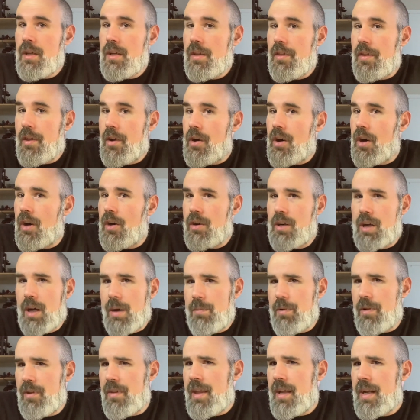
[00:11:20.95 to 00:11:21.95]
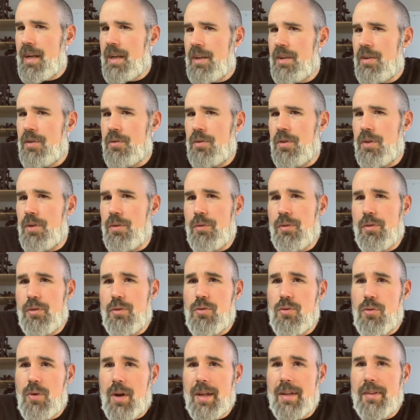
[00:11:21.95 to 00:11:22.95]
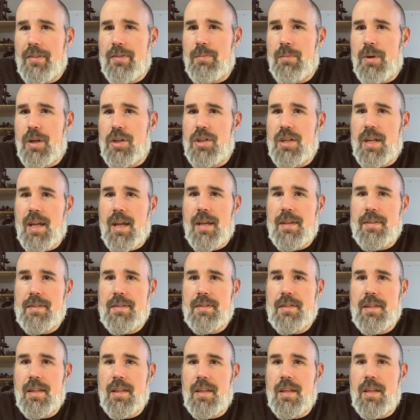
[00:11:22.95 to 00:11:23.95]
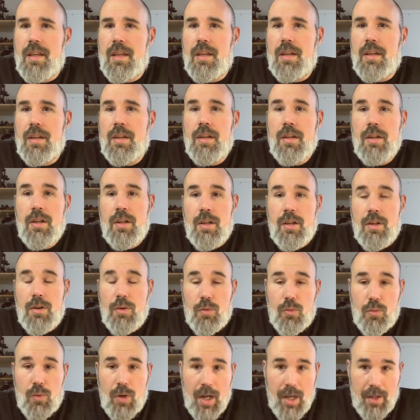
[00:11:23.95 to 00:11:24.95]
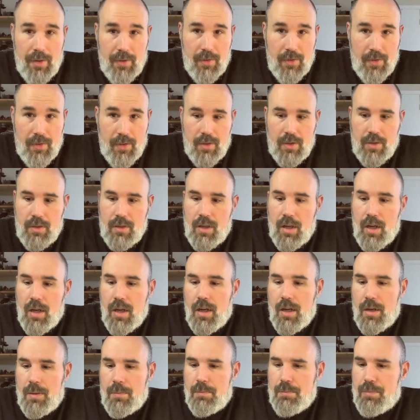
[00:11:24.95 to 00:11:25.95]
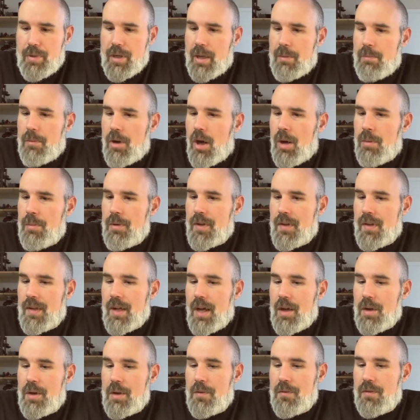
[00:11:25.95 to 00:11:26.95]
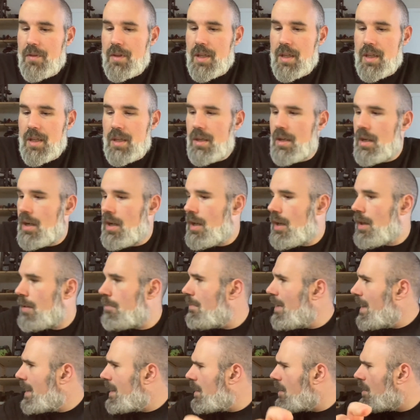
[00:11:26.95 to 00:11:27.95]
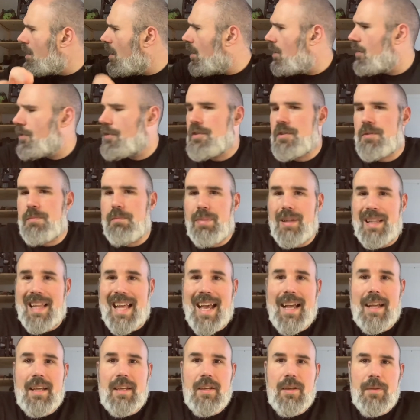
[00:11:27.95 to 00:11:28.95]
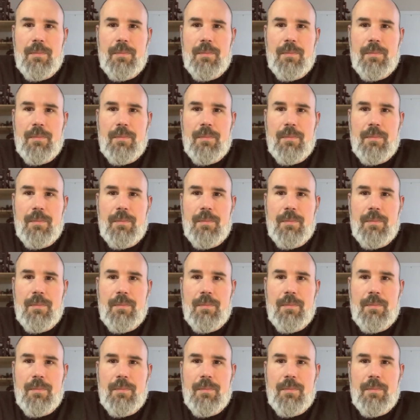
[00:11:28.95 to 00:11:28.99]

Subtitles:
There are a couple that I don't use quite as much as the rest, but I'm almost out of the Mecha Colors Black,